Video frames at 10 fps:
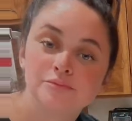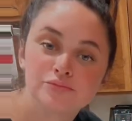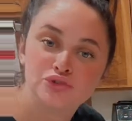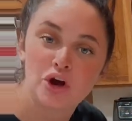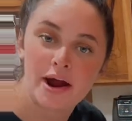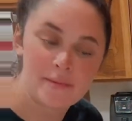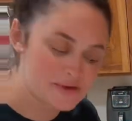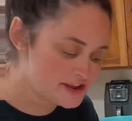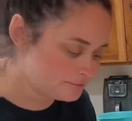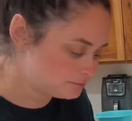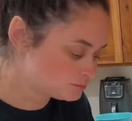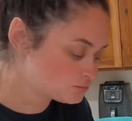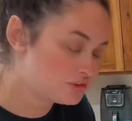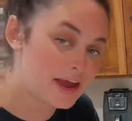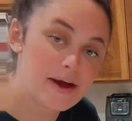Sorry, I'm eating.
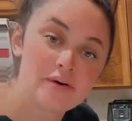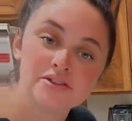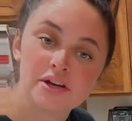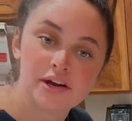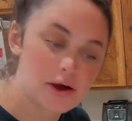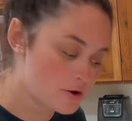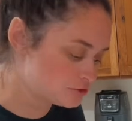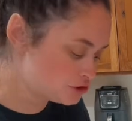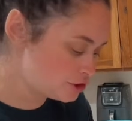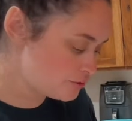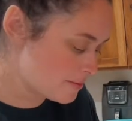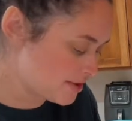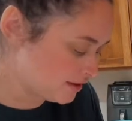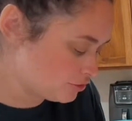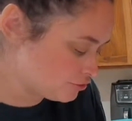Now it's gonna go onto my
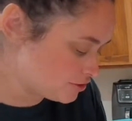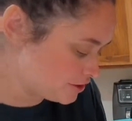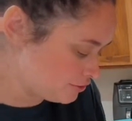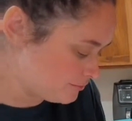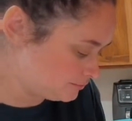little griddle.